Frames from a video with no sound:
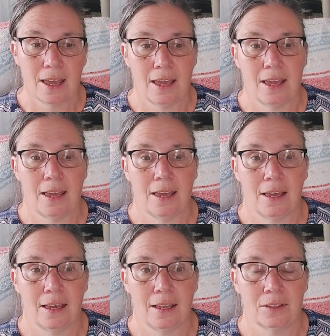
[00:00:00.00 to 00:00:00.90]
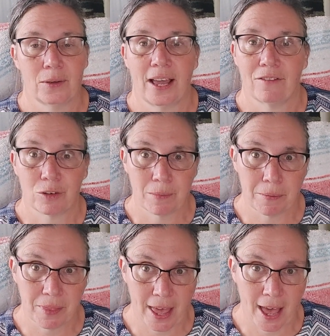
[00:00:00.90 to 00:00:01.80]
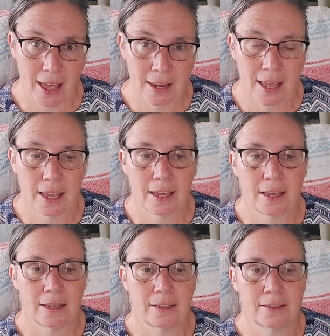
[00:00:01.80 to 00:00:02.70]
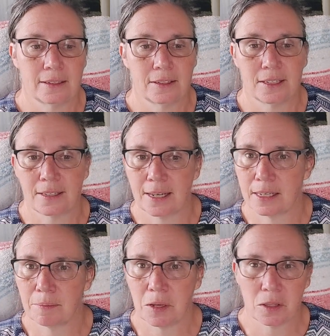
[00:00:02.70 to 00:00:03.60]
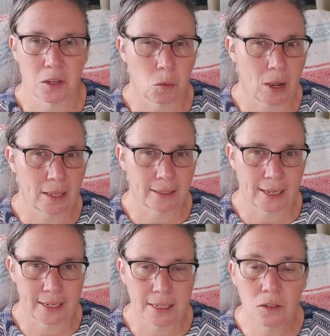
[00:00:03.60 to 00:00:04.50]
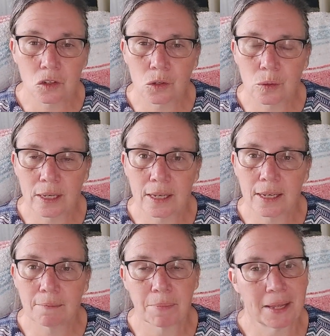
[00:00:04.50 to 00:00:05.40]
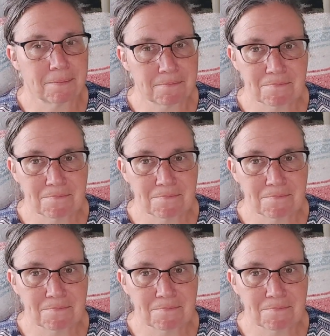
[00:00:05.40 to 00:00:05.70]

and so I have to remember that, and it just takes me a little while to get into it, but